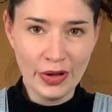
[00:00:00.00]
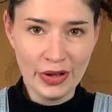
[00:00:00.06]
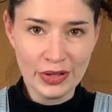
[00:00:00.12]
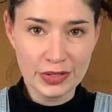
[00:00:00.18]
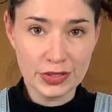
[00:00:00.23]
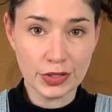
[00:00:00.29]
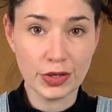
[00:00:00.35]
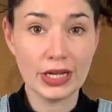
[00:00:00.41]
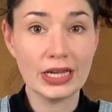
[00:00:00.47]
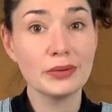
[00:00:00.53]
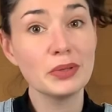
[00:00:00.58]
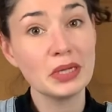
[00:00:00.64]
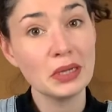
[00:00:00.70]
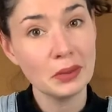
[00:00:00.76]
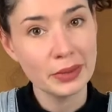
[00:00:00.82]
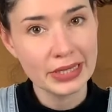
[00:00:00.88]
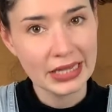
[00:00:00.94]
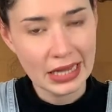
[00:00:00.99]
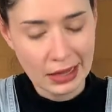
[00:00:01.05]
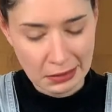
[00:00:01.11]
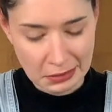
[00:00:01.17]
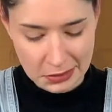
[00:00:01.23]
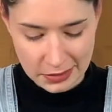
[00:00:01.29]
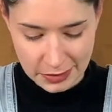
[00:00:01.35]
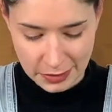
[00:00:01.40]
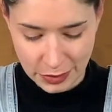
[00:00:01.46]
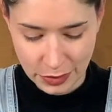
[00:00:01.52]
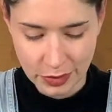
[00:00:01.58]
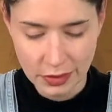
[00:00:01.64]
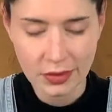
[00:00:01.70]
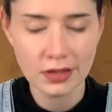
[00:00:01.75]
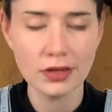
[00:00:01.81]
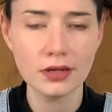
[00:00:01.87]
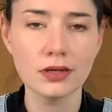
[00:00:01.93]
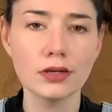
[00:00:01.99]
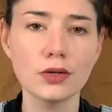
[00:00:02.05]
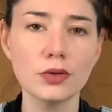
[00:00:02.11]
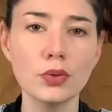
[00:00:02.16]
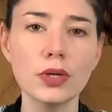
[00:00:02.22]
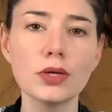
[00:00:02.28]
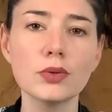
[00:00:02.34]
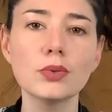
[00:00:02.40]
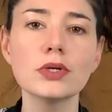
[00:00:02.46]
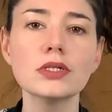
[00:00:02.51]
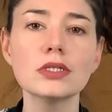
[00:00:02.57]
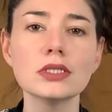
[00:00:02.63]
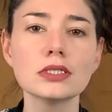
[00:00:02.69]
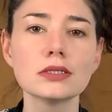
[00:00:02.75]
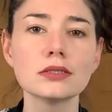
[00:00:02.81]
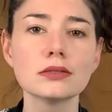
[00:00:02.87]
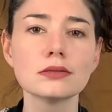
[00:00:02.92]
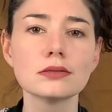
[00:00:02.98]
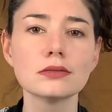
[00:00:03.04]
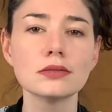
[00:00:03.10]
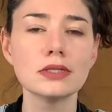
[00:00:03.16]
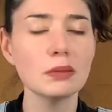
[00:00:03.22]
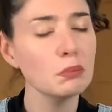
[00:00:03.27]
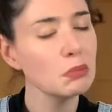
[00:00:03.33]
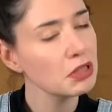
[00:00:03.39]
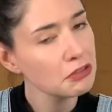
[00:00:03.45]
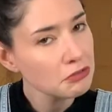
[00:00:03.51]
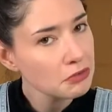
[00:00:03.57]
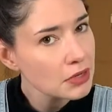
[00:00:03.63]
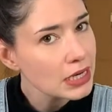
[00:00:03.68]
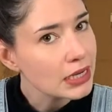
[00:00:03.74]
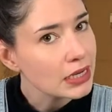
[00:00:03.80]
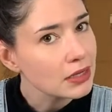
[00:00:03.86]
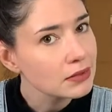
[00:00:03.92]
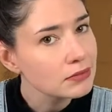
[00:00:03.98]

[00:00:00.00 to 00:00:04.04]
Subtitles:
So here we go again. Quickwood number 3.